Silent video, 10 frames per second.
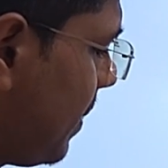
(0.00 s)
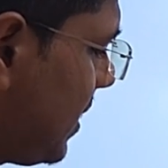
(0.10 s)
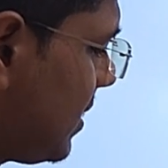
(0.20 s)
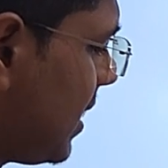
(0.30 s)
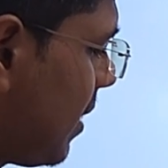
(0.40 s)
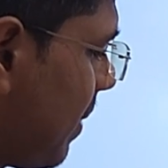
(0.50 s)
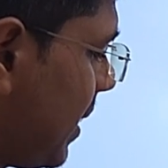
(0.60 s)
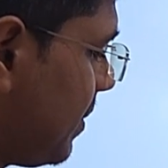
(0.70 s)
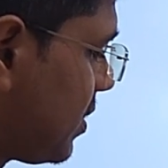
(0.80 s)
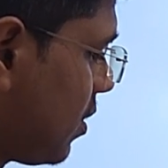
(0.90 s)
best, there
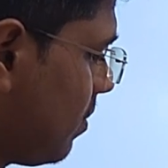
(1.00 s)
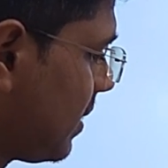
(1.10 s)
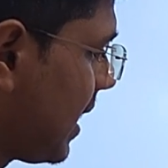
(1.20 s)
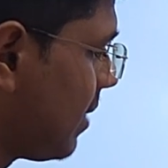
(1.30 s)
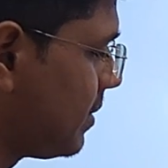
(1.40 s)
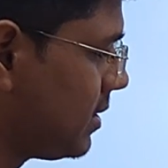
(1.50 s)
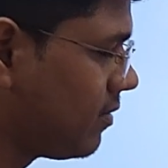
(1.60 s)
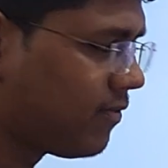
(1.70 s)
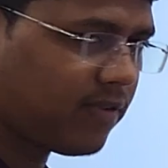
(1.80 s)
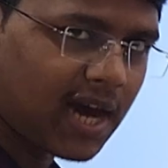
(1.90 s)
might be some gap in
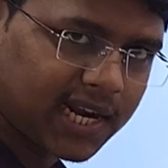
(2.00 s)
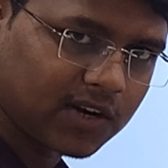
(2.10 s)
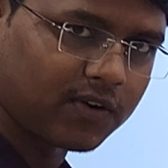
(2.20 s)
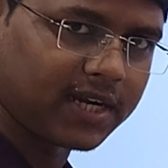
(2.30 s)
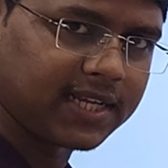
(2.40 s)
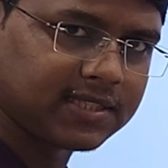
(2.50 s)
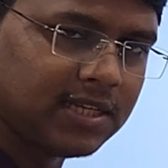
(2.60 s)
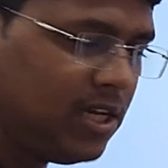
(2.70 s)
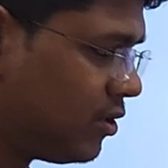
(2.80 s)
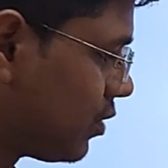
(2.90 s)
the far cortex.
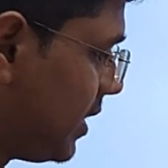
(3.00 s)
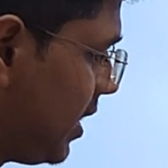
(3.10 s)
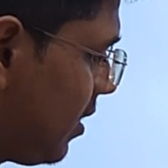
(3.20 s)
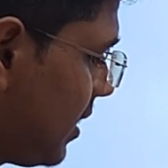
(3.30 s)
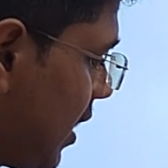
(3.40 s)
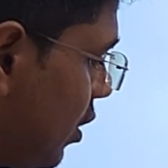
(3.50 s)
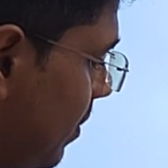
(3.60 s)
So here there